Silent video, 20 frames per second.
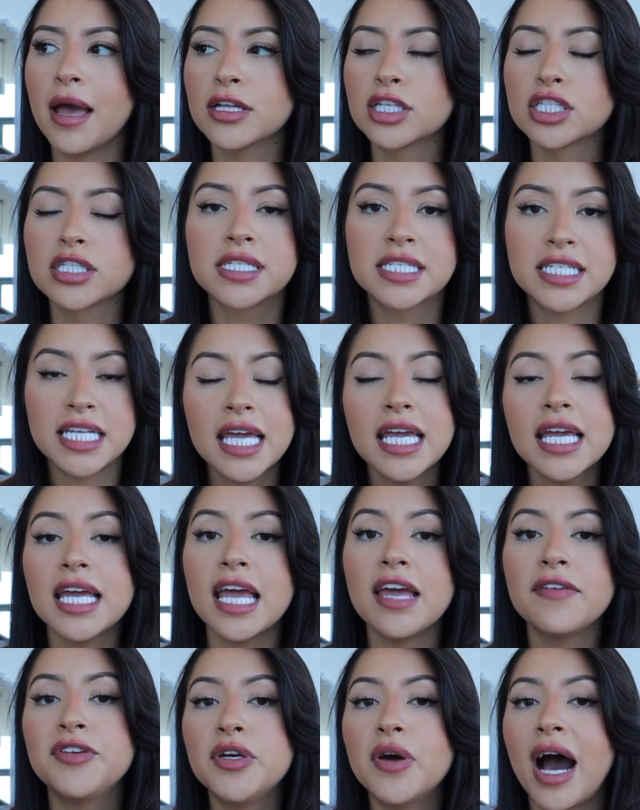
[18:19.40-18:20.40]

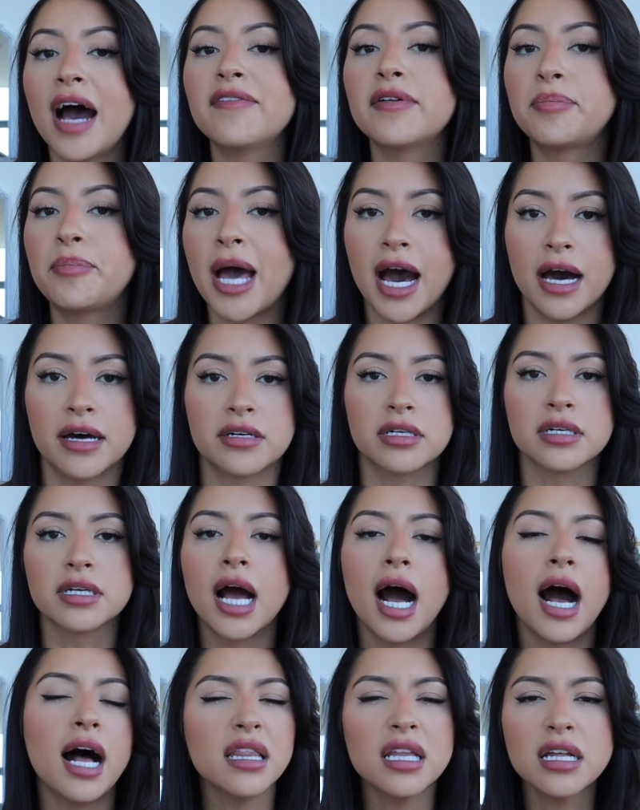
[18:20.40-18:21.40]
See if you have a pattern.
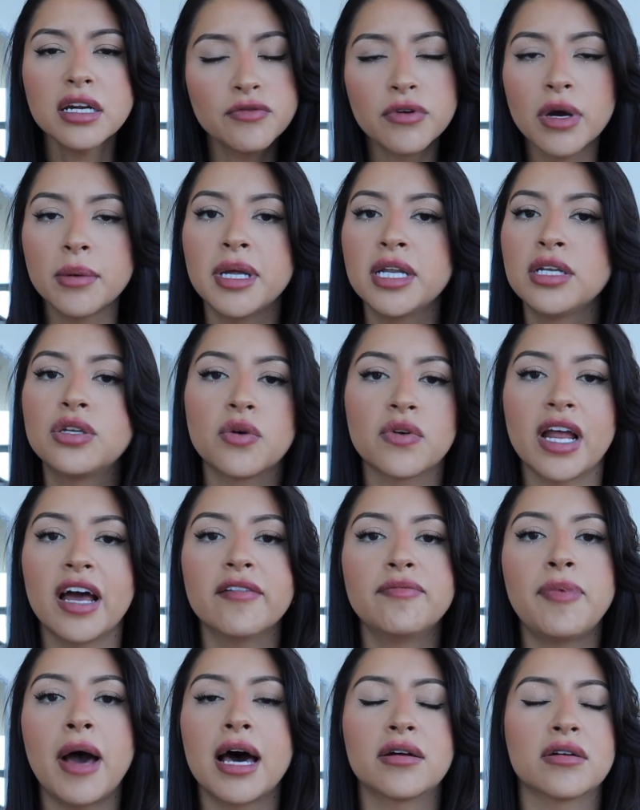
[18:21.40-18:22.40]
A lot of women don't
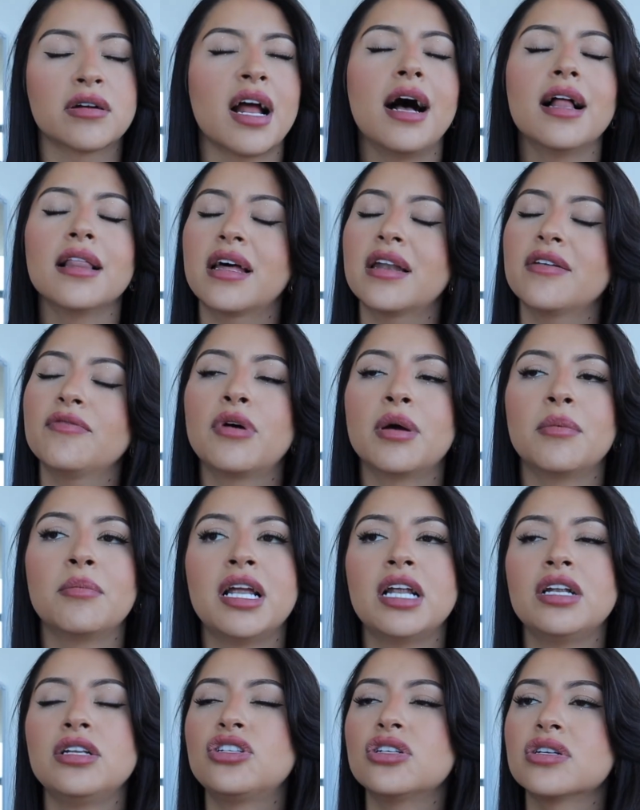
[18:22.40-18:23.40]
have pattern. A lot of
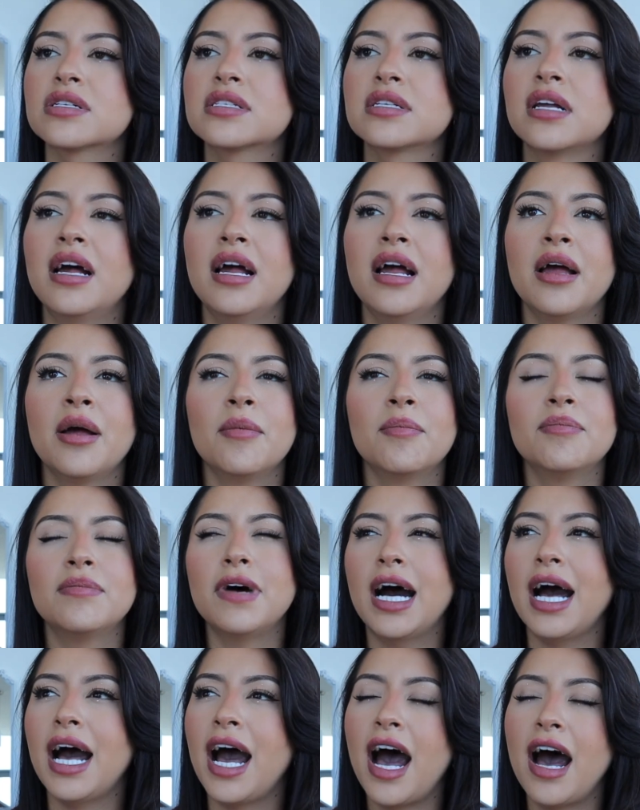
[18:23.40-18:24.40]
women just
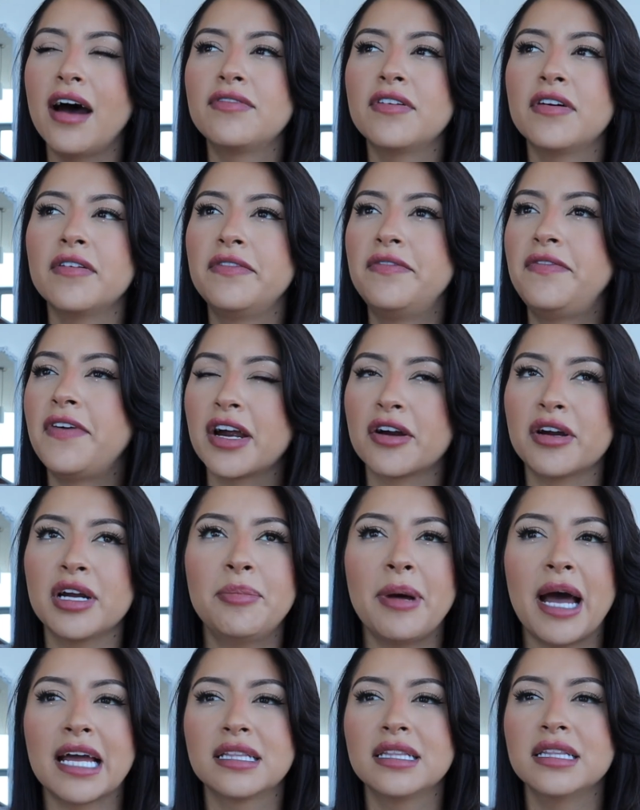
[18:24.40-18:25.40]
have very
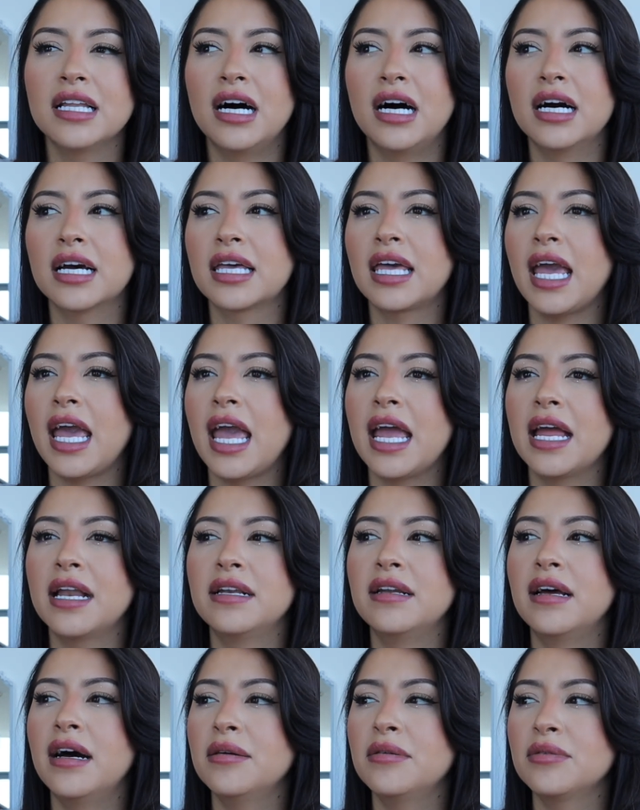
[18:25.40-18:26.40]
bad luck,
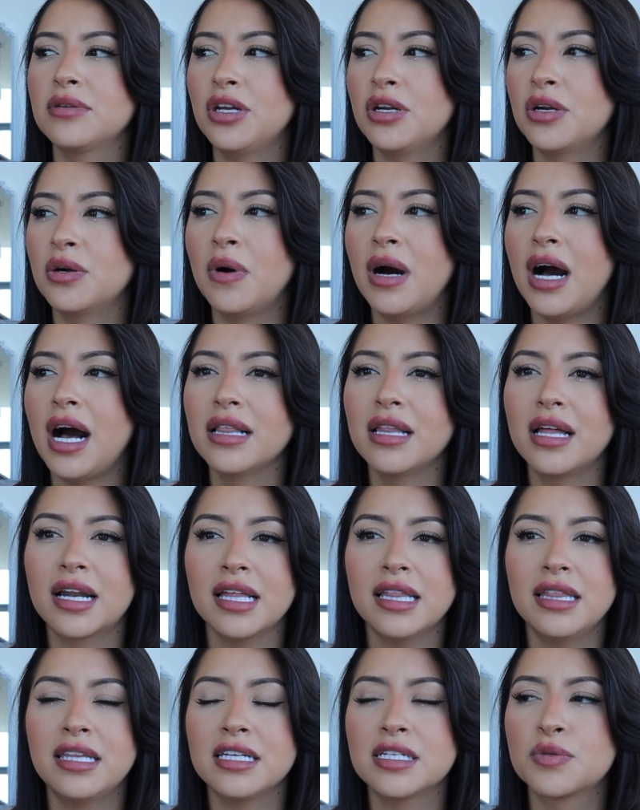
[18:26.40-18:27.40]
and a lot
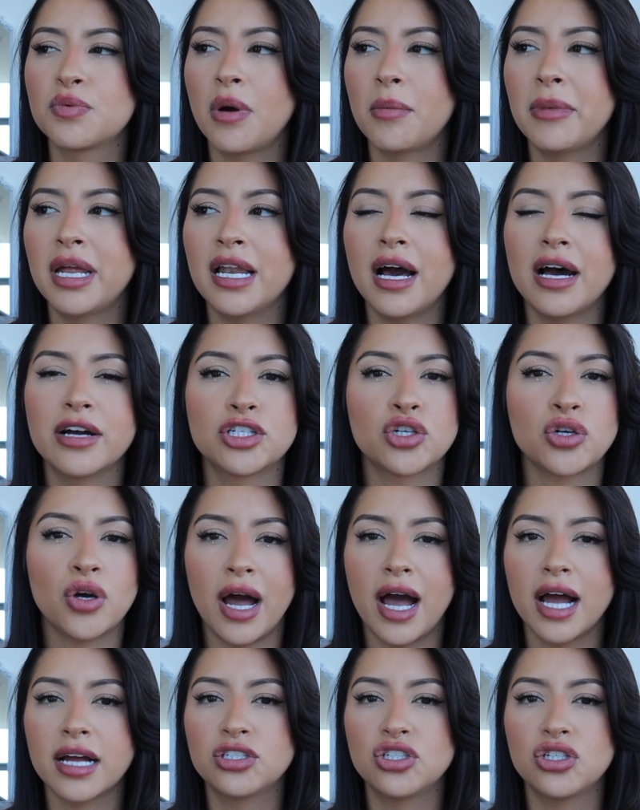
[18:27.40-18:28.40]
of these women
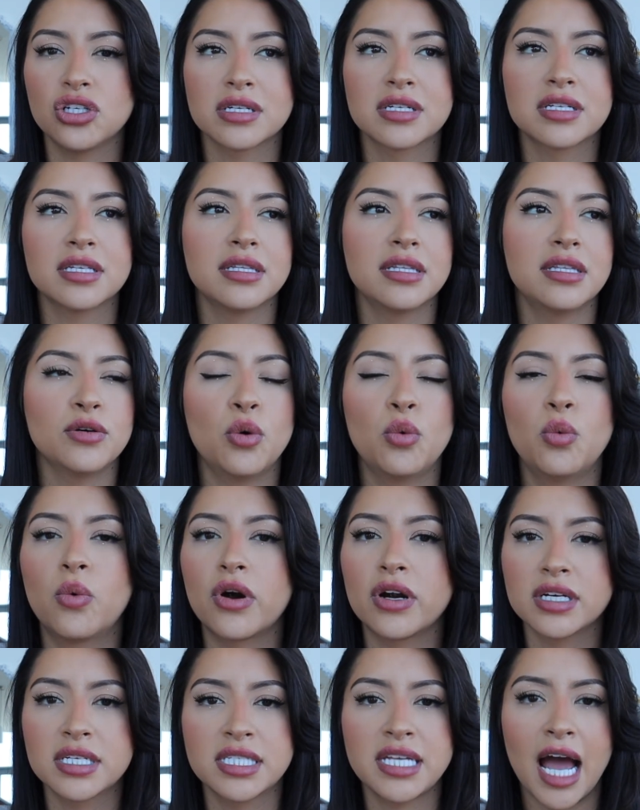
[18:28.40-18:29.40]
attract just the
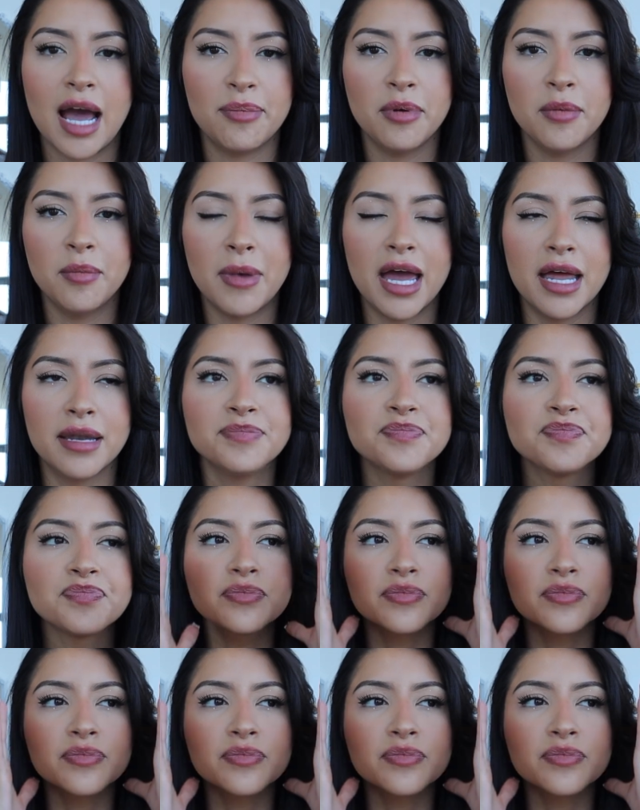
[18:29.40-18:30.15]
worst type of men.